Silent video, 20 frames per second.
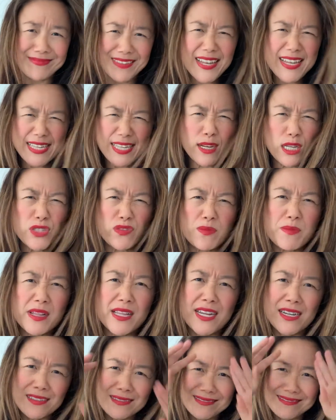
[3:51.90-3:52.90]
Sounds
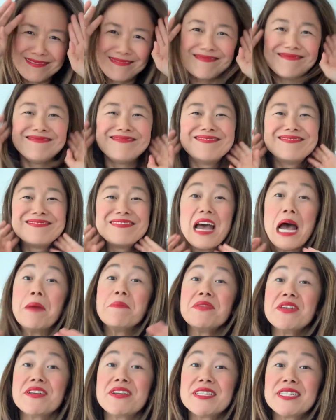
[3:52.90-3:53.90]
familiar? I'm
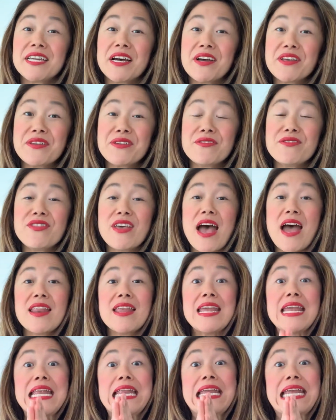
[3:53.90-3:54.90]
here to tell you that
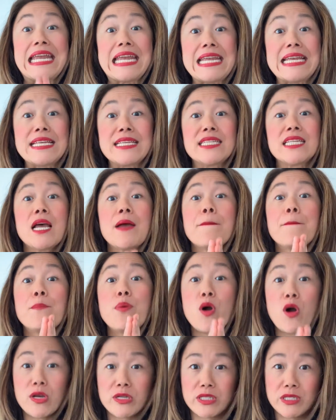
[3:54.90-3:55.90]
it is
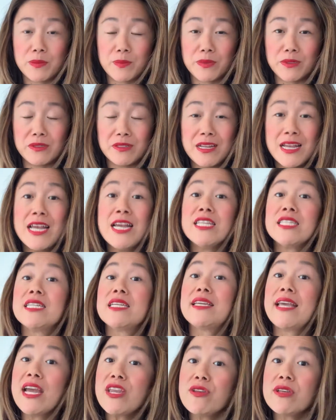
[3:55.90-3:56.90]
possible to
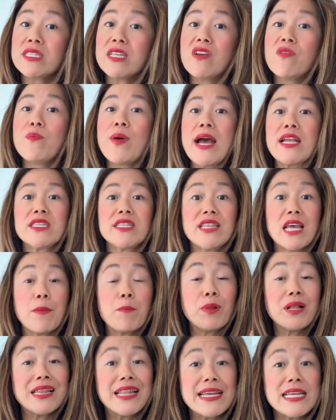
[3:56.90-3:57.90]
get yourself back to that
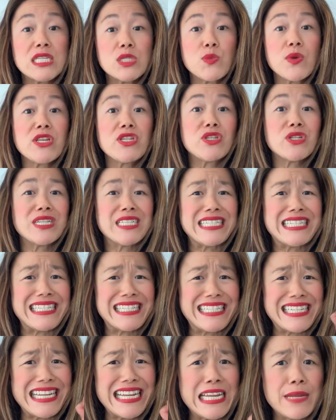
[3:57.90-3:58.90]
place where you're
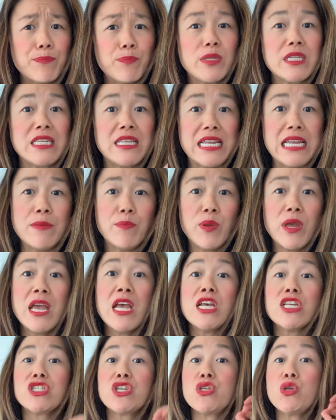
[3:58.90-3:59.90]
deep sleep,
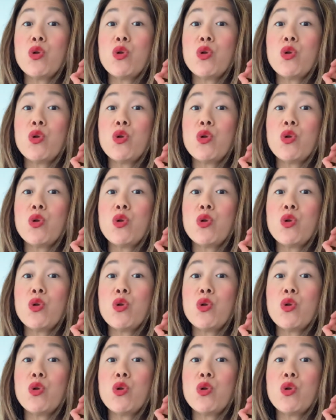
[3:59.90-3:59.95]
so you